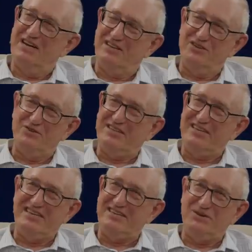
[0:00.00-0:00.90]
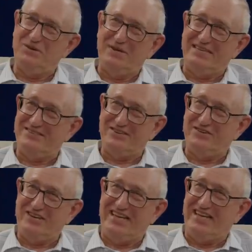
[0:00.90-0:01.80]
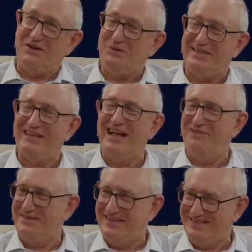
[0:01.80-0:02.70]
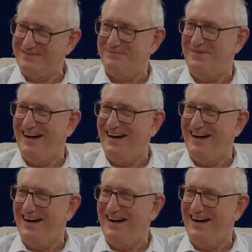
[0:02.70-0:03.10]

Martin Luther didn't always agree with Calvinism